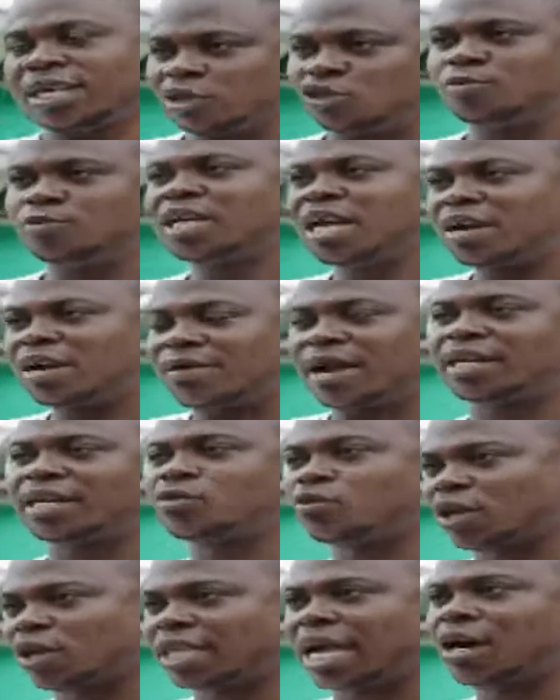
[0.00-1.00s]
There should be a
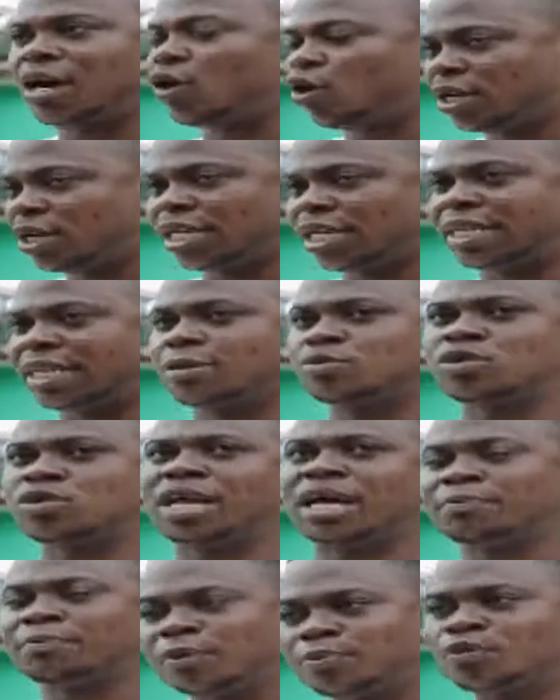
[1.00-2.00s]
running water all the time
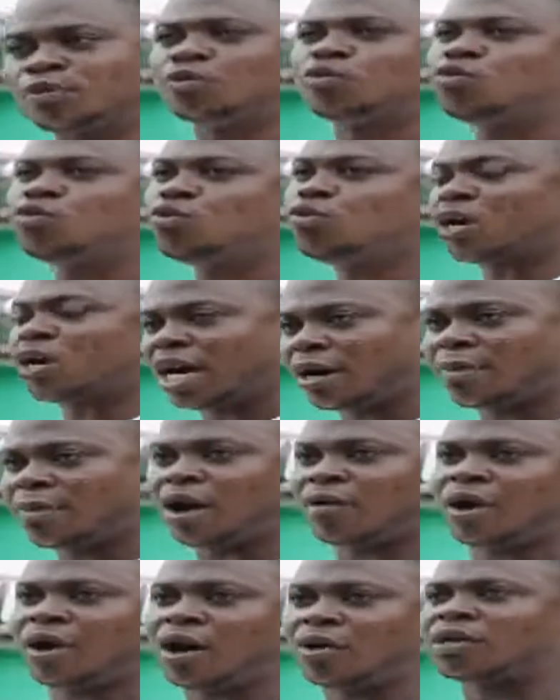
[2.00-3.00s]
so that people who
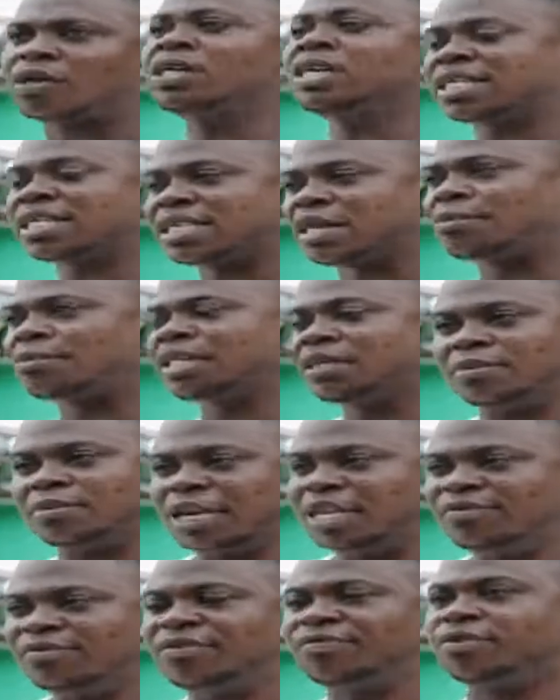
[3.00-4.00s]
come around,
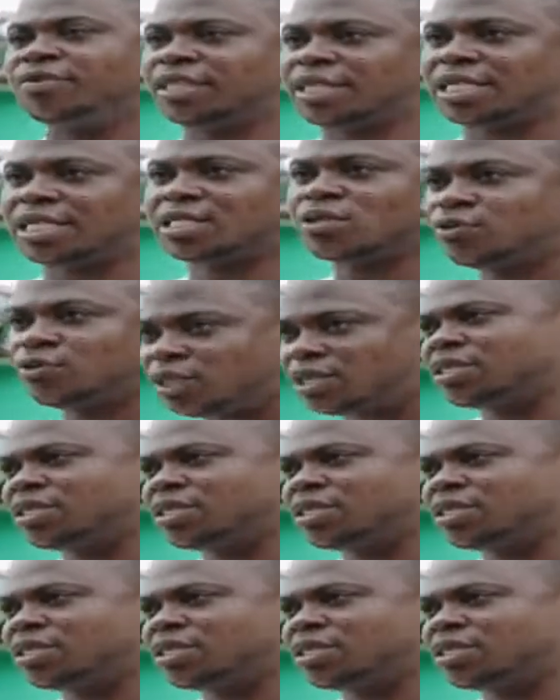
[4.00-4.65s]
somebody may even feed us,